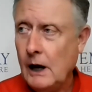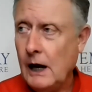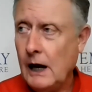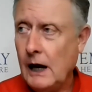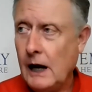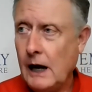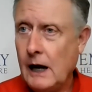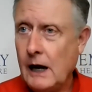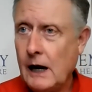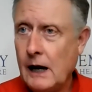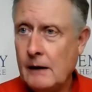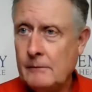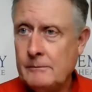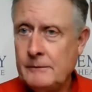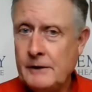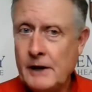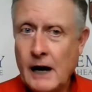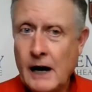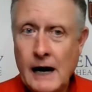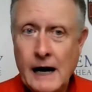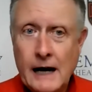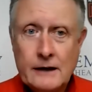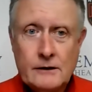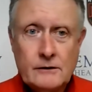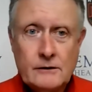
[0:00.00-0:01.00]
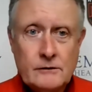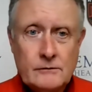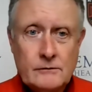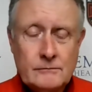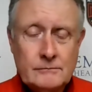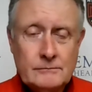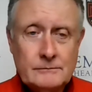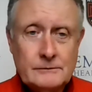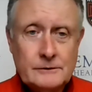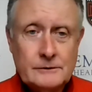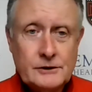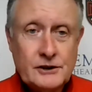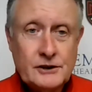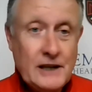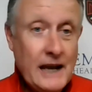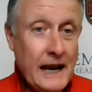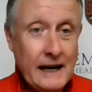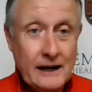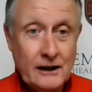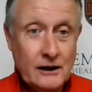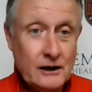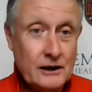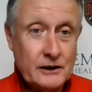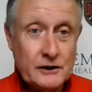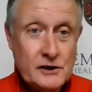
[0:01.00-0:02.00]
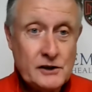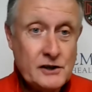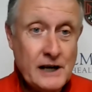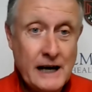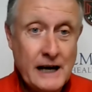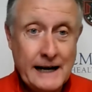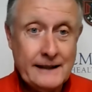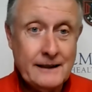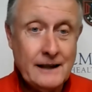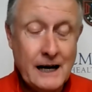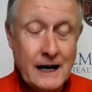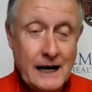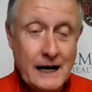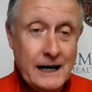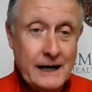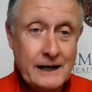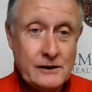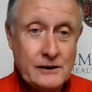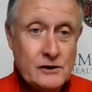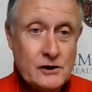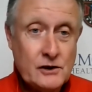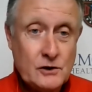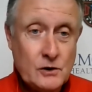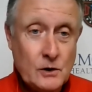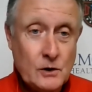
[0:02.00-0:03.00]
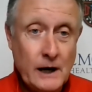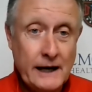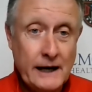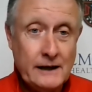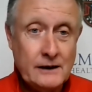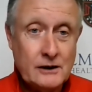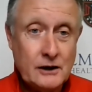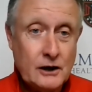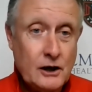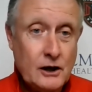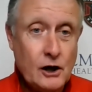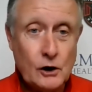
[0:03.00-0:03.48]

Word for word: I, am not standing on the sidelines trying to